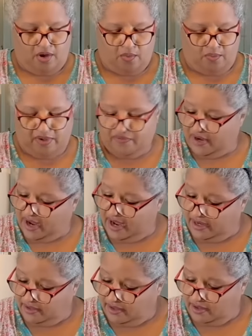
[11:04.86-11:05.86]
We've
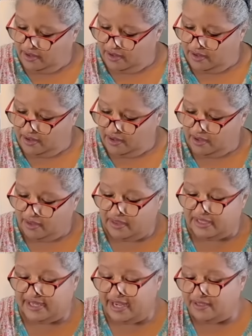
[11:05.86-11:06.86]
got the
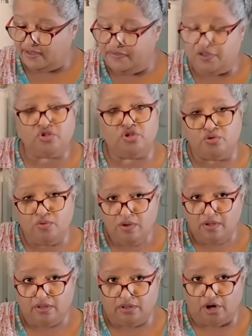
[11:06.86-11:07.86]
zest of the 2
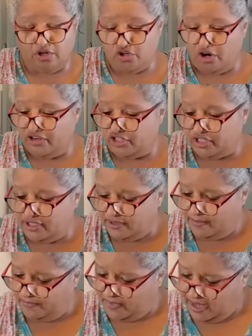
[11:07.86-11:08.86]
large oranges.
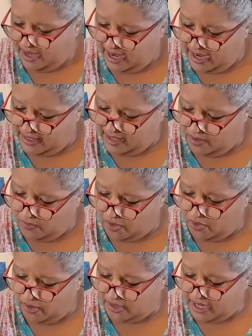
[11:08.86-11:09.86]
And then we're
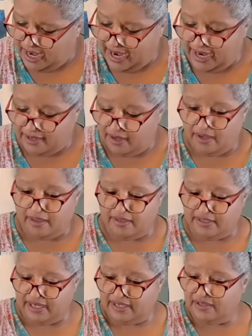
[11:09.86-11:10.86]
going to add the
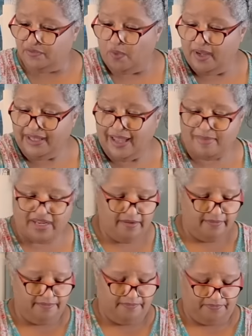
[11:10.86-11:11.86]
zest of 1 lemon,
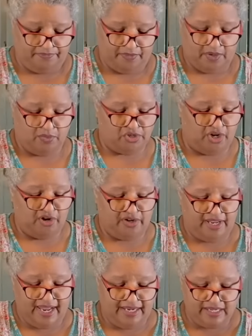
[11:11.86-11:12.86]
which I already
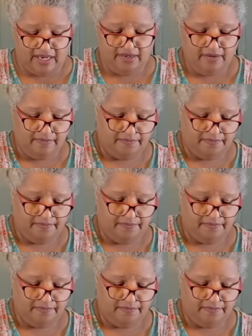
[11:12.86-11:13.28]
had done.